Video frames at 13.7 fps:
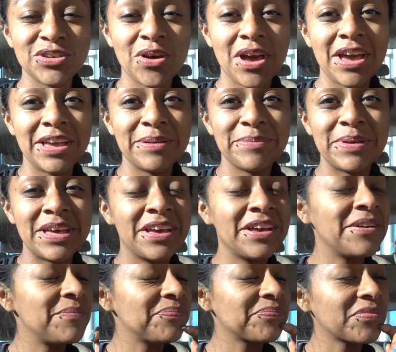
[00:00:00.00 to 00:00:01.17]
So I am
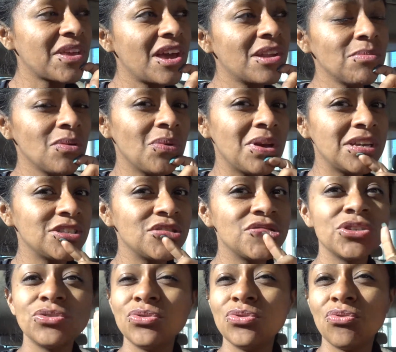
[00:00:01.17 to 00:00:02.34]
on my way
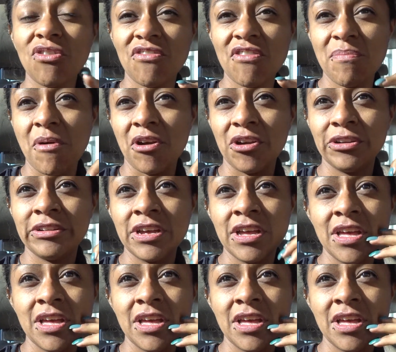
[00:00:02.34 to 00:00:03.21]
to Griffith Park,